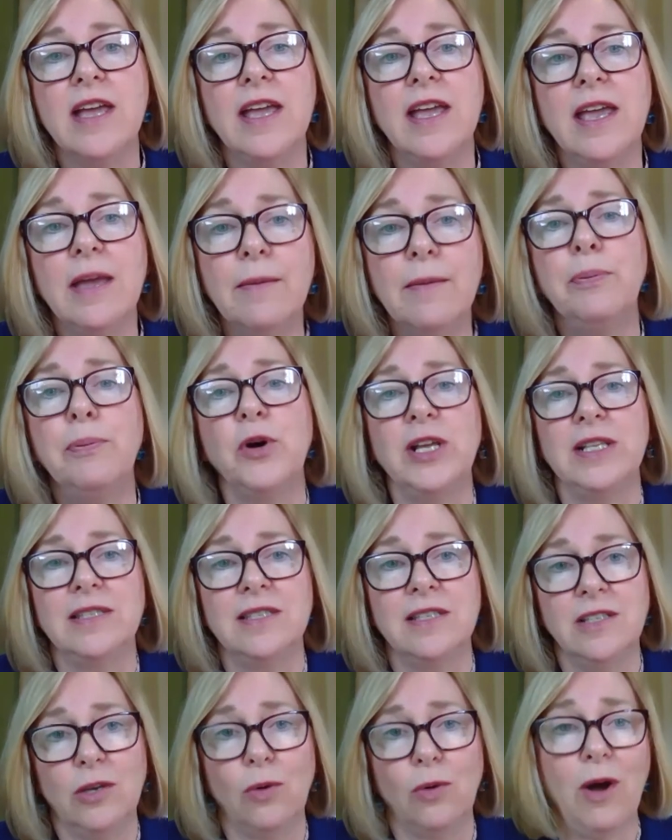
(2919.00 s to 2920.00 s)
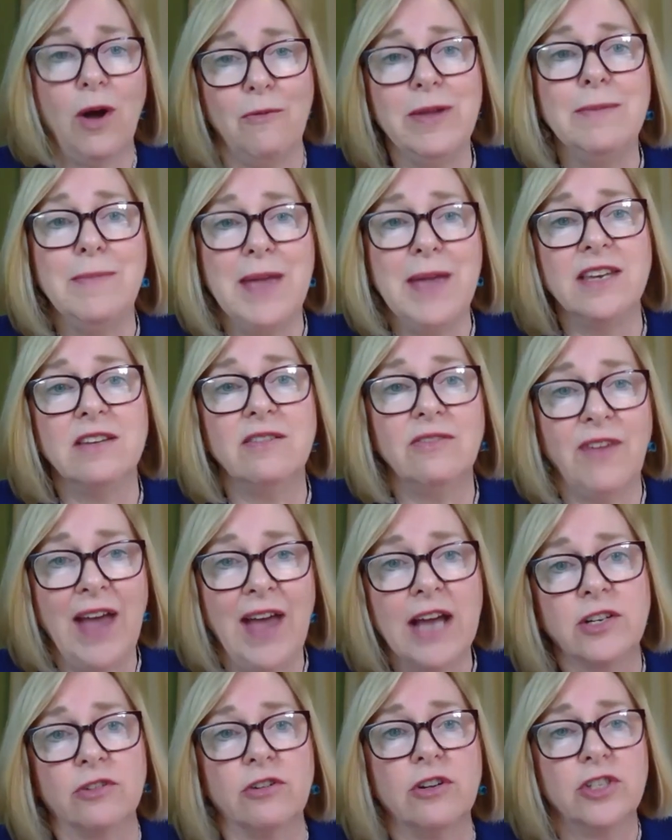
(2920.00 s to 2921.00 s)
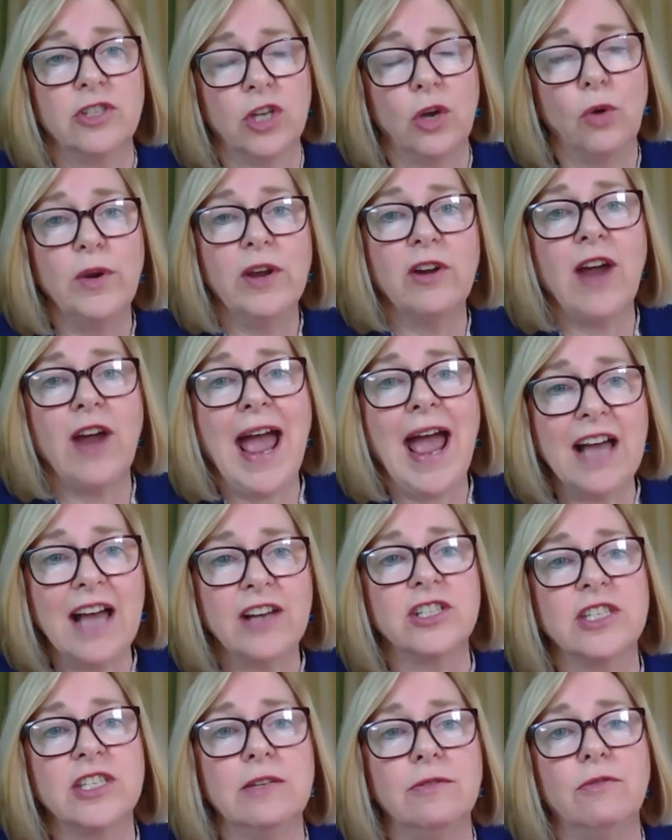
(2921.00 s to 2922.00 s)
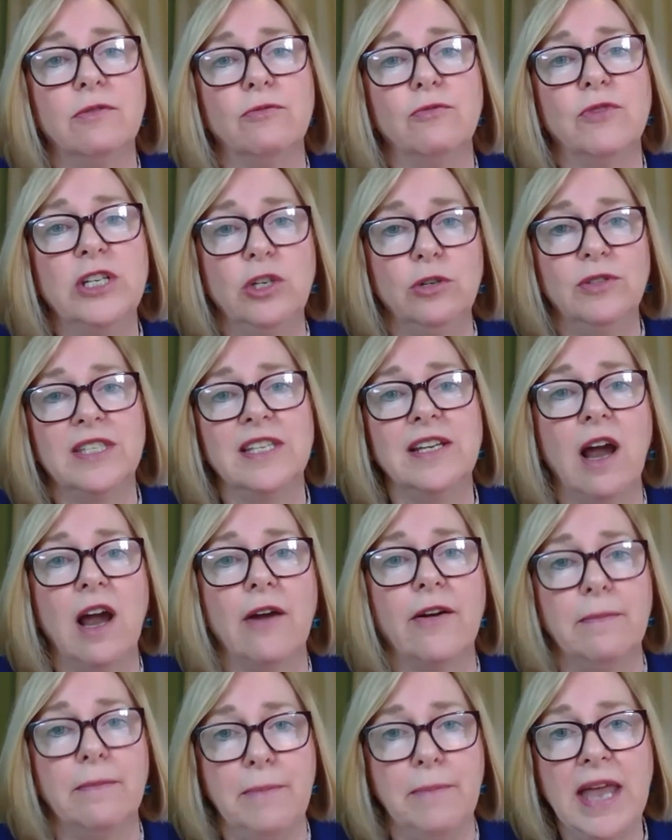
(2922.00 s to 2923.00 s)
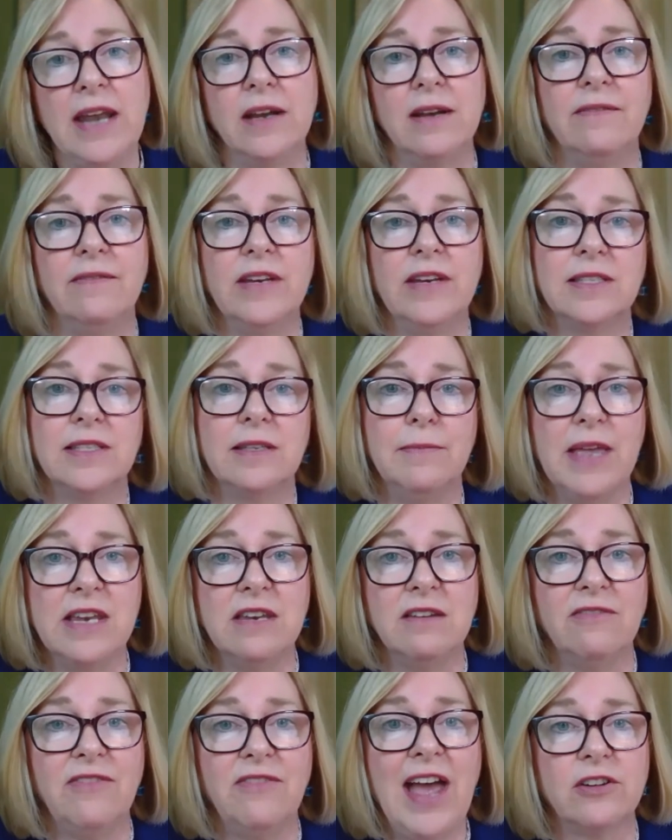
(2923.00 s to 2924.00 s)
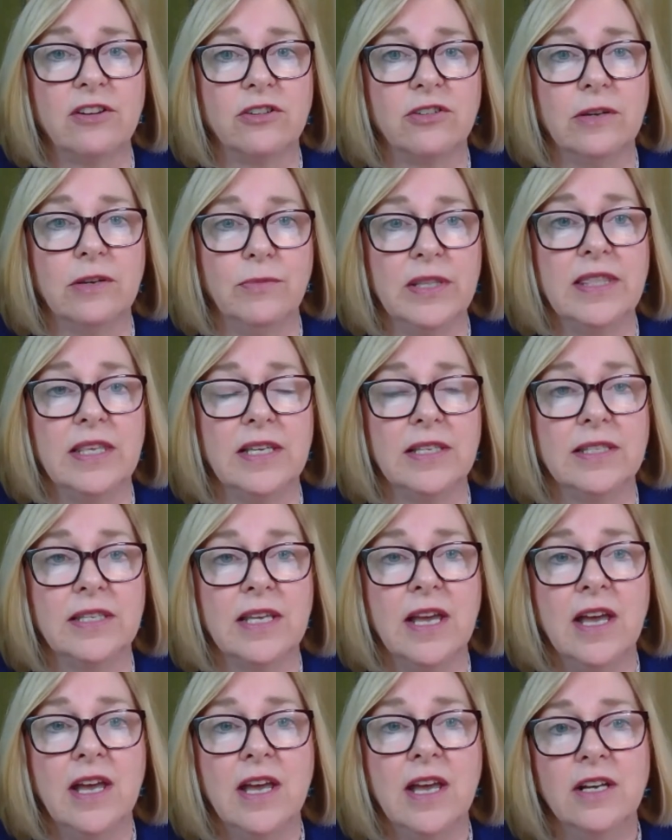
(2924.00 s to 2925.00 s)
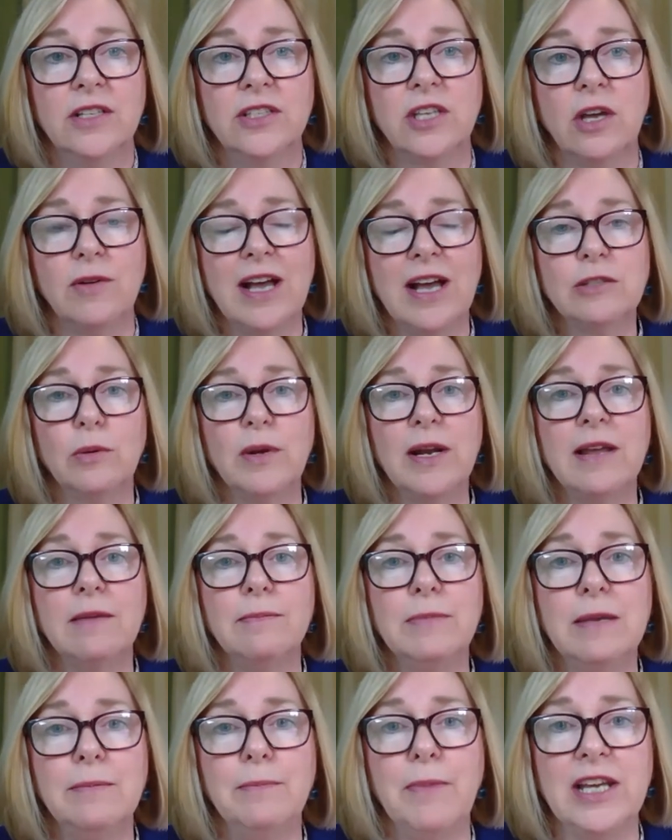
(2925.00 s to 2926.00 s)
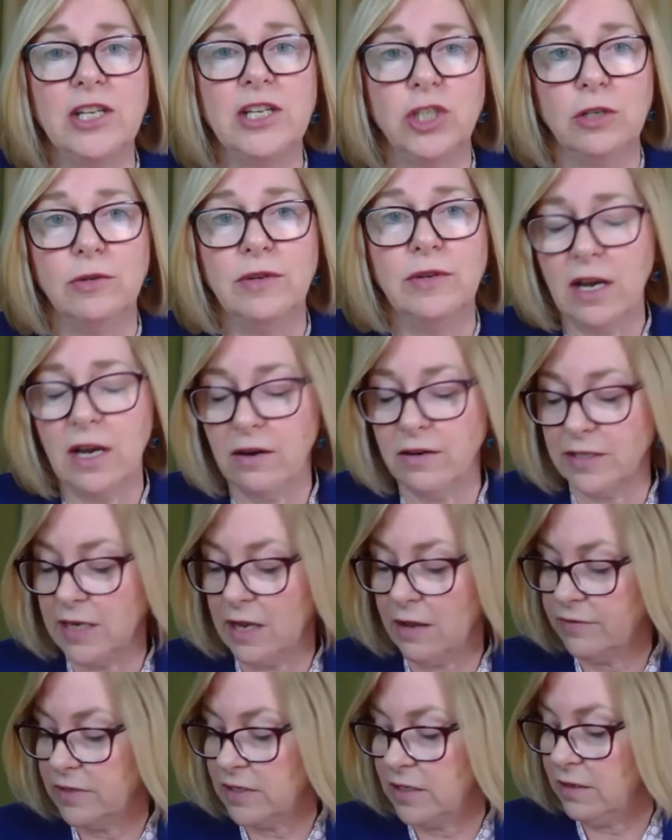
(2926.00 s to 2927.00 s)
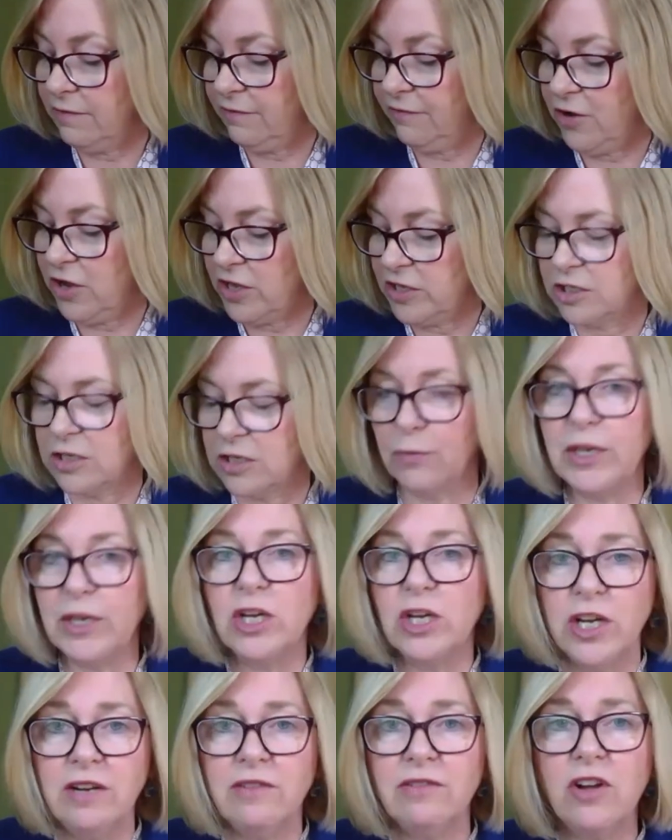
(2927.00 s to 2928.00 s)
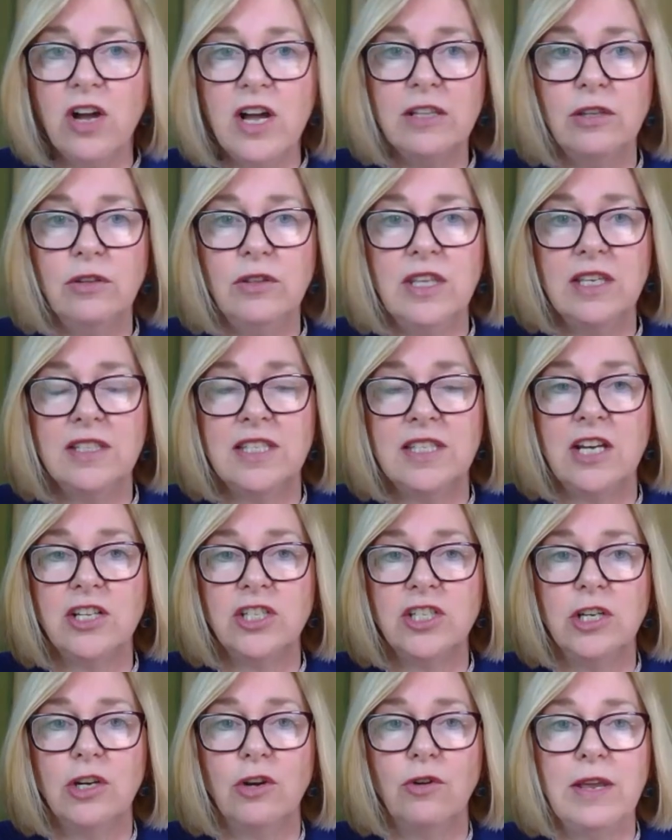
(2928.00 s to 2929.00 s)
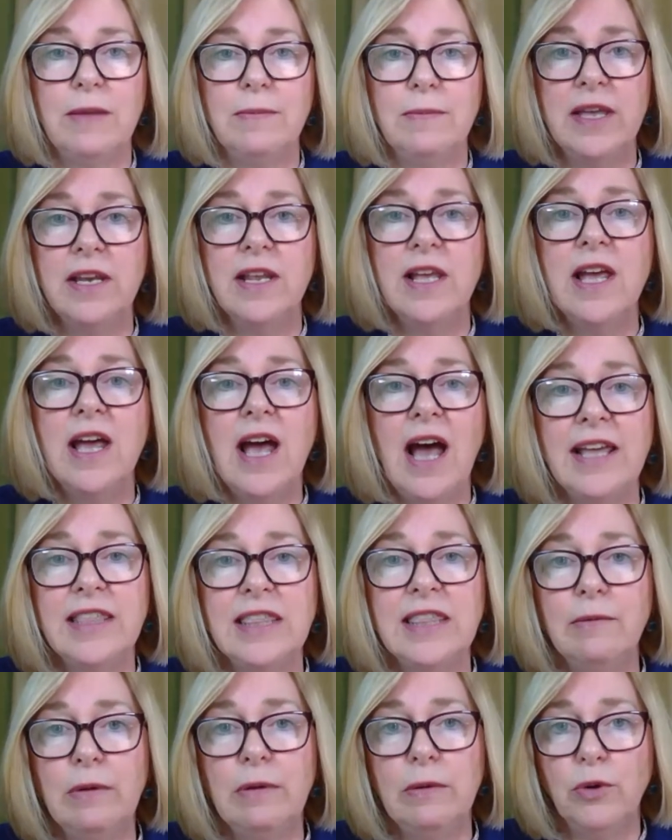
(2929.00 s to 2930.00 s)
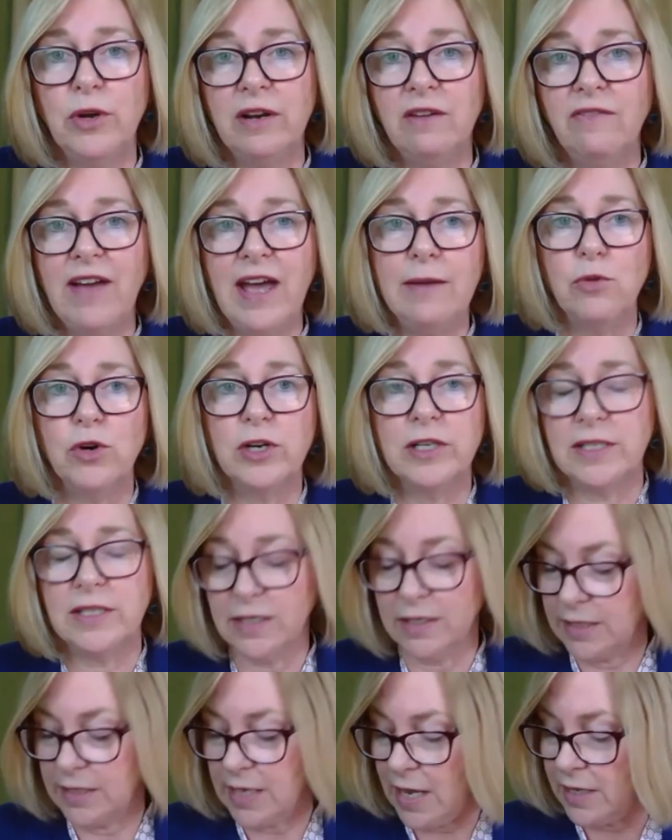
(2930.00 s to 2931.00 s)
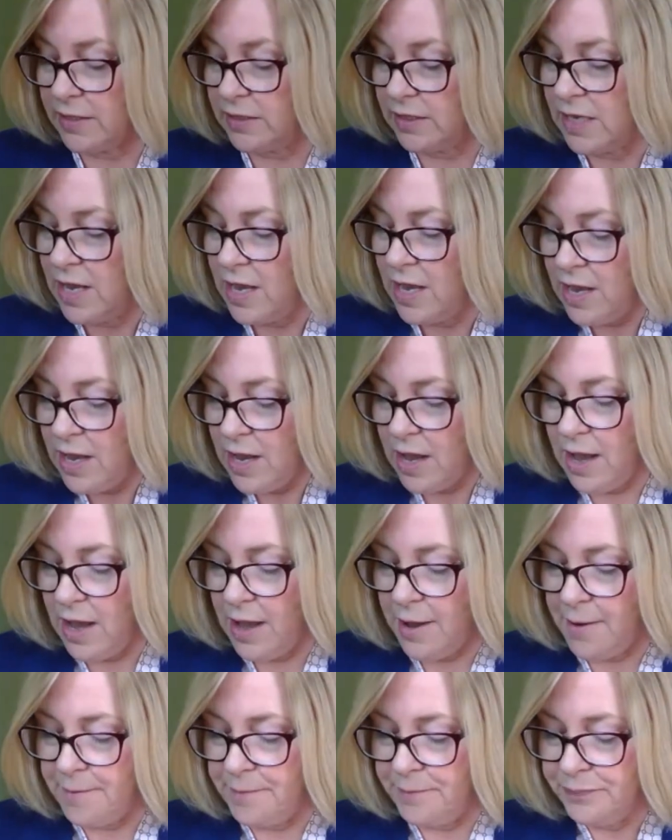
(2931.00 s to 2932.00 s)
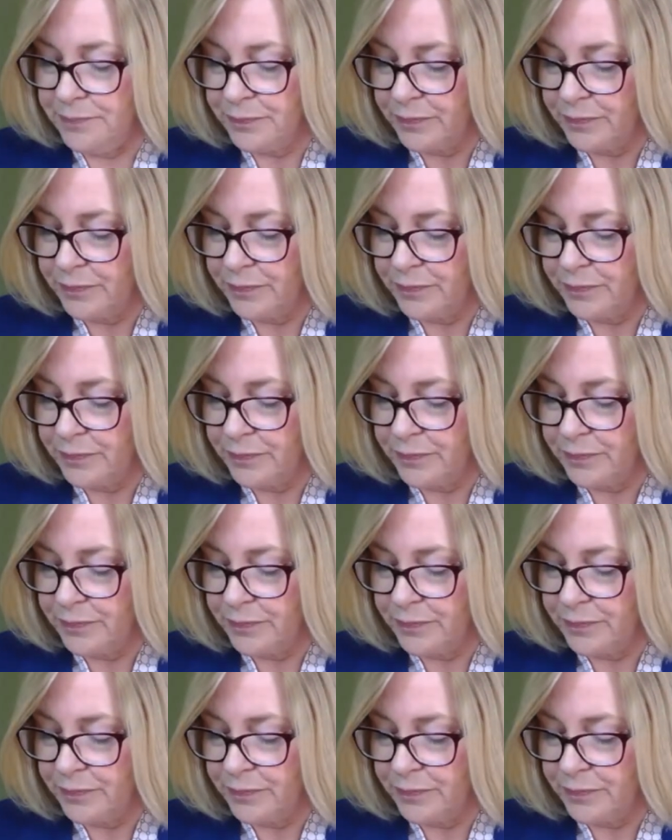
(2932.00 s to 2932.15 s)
inputs into what we manufacture. So we're actually reducing our competitiveness in manufacturing with this. So that's what I mean by shooting ourselves in the foot. So we could have gone through the accession agreement. I think we would have had more success. Um,